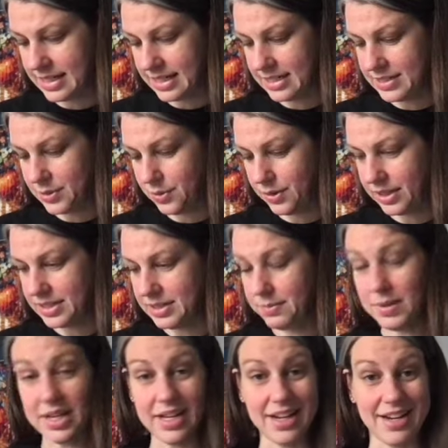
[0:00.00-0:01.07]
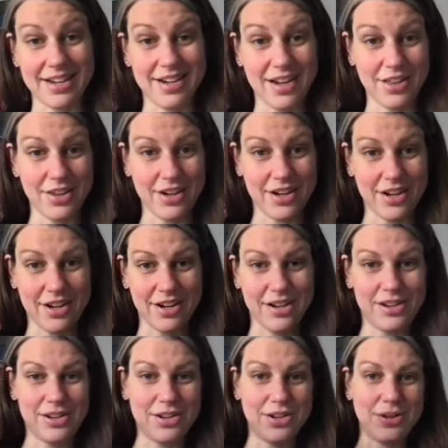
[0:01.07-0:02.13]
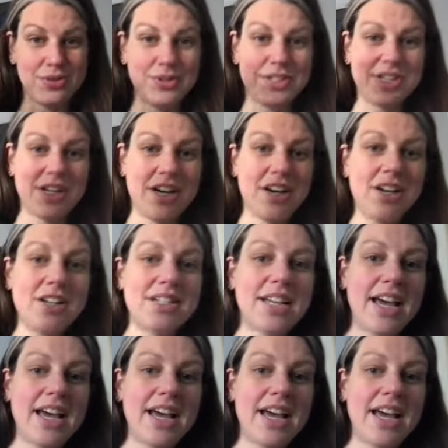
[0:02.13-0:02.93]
is going to be another new start.